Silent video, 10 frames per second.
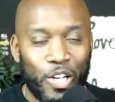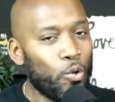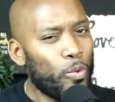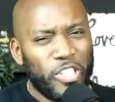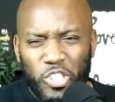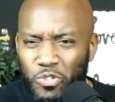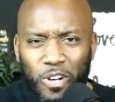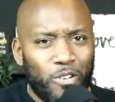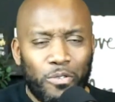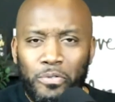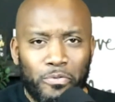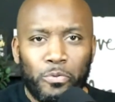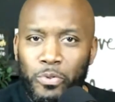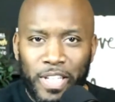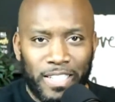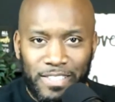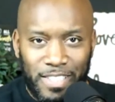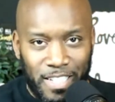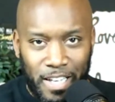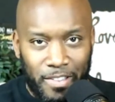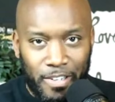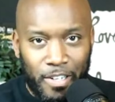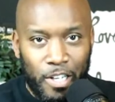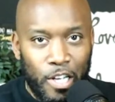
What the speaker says: We struggle through things together.